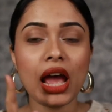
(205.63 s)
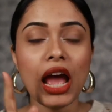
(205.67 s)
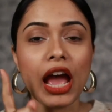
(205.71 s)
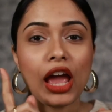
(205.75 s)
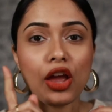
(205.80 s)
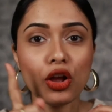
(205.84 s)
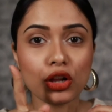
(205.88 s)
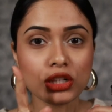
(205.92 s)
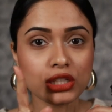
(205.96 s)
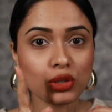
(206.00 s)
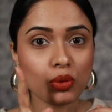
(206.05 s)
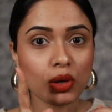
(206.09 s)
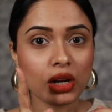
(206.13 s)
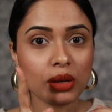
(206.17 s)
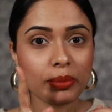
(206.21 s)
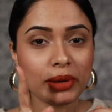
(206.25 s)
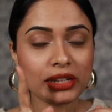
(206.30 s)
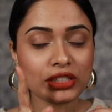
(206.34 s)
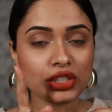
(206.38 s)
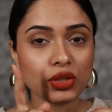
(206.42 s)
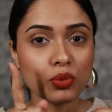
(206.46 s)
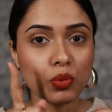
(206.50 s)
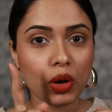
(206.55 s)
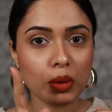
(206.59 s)
I also want to
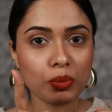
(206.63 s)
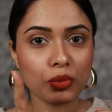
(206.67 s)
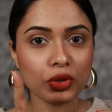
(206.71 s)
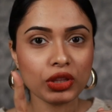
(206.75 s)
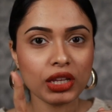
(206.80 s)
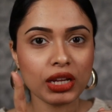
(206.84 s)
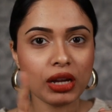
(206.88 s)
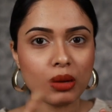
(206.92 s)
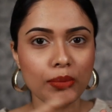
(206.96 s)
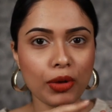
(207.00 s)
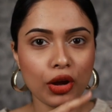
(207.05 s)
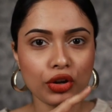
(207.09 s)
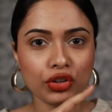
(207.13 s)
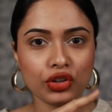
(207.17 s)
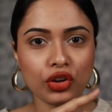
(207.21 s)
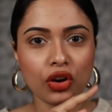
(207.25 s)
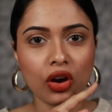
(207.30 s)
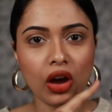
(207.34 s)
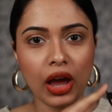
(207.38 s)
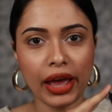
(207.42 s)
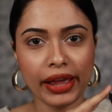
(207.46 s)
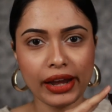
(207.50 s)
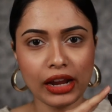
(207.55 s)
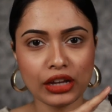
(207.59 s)
mention one more thing about
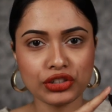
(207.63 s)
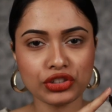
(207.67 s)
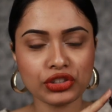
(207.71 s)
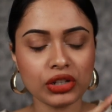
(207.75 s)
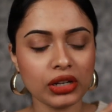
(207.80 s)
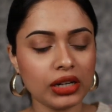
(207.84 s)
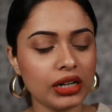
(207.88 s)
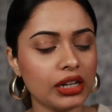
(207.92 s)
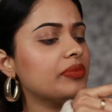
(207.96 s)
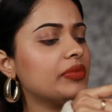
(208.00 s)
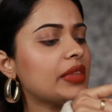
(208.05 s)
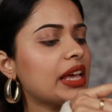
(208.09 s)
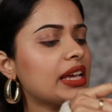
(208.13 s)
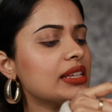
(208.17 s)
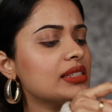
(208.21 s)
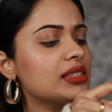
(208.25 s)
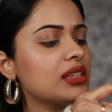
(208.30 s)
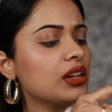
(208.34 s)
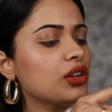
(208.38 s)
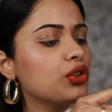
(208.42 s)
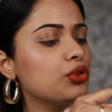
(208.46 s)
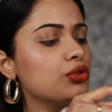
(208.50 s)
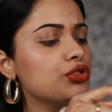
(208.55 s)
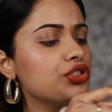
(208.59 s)
your eyelash curler. There's
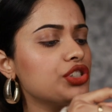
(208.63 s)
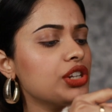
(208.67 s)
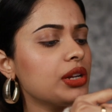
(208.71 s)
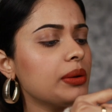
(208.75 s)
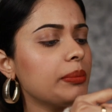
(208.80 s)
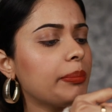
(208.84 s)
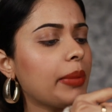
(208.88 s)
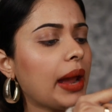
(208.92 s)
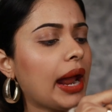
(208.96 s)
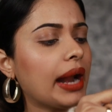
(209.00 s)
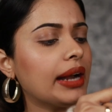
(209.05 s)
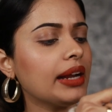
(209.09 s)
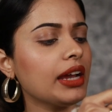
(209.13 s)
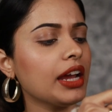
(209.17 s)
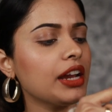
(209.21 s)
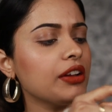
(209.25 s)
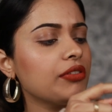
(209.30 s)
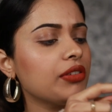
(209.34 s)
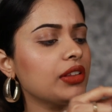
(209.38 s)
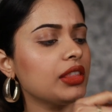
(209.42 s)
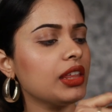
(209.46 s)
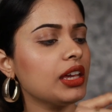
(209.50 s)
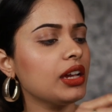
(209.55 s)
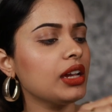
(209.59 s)
a cushion pad kind
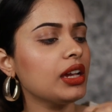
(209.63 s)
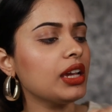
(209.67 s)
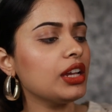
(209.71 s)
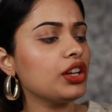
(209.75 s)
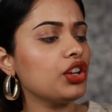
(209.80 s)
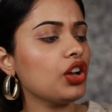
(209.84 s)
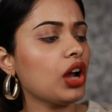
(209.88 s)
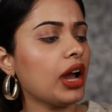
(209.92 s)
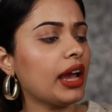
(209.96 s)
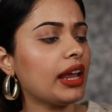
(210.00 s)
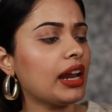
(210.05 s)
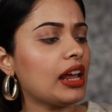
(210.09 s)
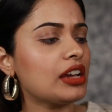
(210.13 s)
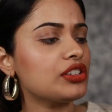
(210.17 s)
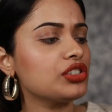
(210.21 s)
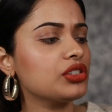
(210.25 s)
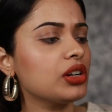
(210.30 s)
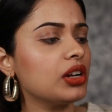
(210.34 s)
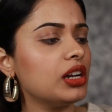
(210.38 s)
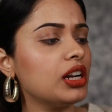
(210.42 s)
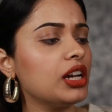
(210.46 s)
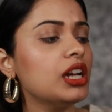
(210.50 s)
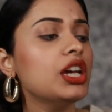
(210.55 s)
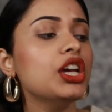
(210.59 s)
of a thing in your eyelash
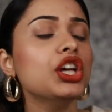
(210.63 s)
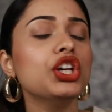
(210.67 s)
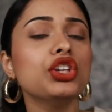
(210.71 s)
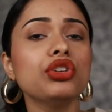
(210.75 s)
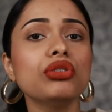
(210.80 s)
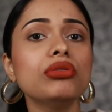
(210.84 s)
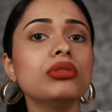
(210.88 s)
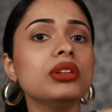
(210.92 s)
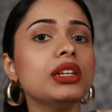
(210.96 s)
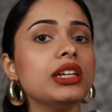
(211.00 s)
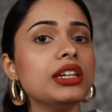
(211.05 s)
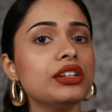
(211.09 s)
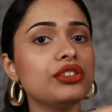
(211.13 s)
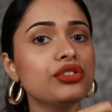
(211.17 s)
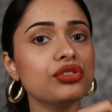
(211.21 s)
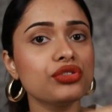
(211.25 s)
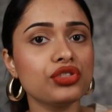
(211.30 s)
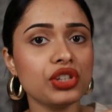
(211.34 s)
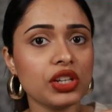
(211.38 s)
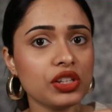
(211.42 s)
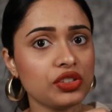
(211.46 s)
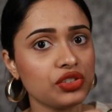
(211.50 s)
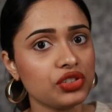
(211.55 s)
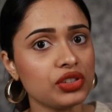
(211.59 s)
curler. You need to
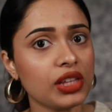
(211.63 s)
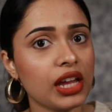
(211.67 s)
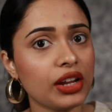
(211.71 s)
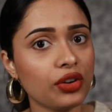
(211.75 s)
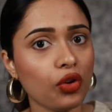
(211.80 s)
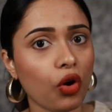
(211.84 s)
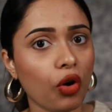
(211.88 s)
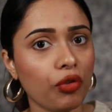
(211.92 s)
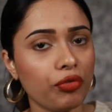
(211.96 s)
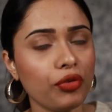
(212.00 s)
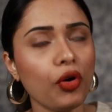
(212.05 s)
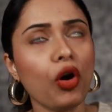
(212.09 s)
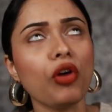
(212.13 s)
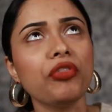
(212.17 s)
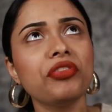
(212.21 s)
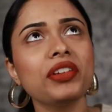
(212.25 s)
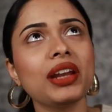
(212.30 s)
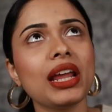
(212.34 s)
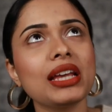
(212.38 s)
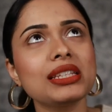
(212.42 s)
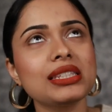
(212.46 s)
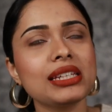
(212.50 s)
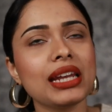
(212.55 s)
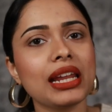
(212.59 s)
change that off
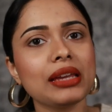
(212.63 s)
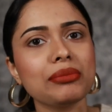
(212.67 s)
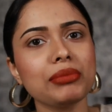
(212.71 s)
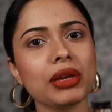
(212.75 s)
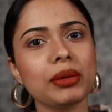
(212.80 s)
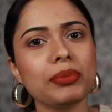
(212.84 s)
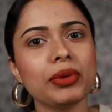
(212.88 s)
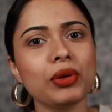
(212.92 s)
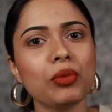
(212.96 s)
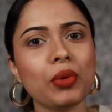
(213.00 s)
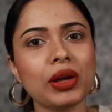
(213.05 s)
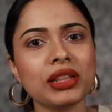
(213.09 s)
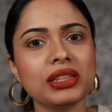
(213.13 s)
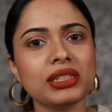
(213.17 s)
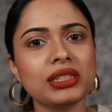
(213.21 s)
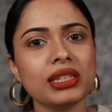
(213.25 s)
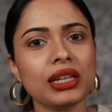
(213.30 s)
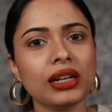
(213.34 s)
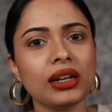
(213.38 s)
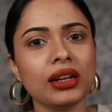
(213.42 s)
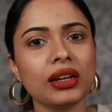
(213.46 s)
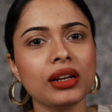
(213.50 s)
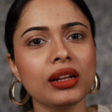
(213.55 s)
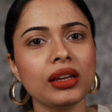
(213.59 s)
often, as in maybe once
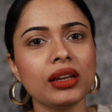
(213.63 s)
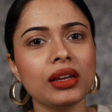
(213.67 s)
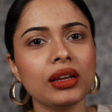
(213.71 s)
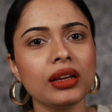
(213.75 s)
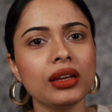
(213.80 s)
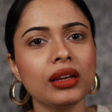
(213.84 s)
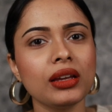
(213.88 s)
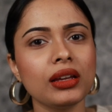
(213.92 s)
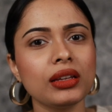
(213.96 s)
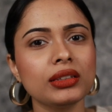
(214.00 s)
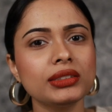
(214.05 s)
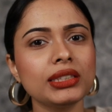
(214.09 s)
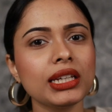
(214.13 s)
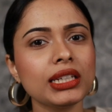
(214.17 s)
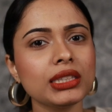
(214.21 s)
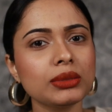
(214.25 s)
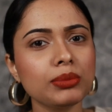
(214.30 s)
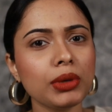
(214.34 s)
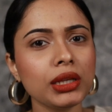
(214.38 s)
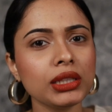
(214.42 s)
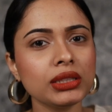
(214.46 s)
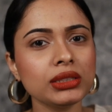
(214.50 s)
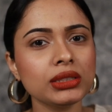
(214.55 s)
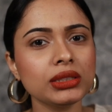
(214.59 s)
in 6
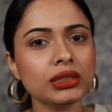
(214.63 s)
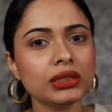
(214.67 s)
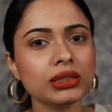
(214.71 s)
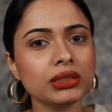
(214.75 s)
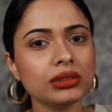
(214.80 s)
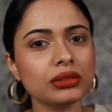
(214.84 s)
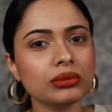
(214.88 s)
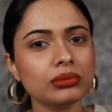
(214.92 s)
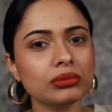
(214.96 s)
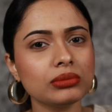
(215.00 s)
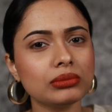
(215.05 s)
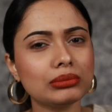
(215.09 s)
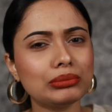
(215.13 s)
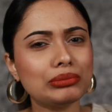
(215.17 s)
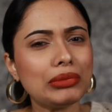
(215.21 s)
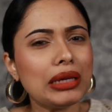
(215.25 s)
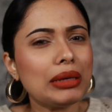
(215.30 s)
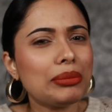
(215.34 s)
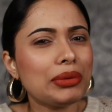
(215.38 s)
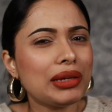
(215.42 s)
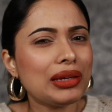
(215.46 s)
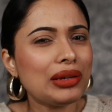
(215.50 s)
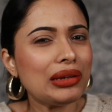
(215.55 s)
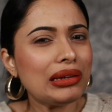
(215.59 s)
months,
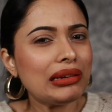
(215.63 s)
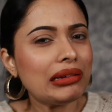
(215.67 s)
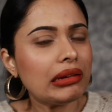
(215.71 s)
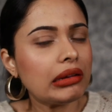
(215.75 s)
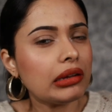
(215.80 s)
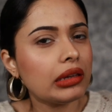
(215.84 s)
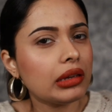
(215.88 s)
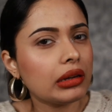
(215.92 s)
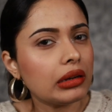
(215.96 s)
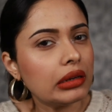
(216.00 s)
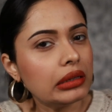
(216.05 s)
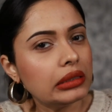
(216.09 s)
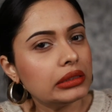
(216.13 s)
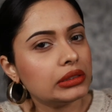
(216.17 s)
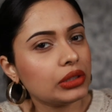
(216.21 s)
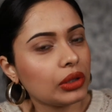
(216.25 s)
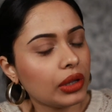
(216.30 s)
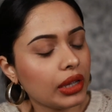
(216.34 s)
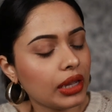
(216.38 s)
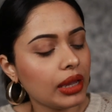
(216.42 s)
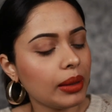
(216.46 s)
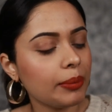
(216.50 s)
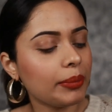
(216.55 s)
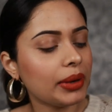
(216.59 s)
maybe a year, it's
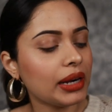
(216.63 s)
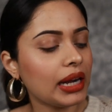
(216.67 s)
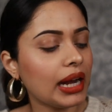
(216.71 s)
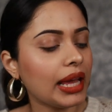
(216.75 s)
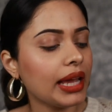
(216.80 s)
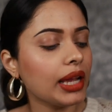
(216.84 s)
okay. But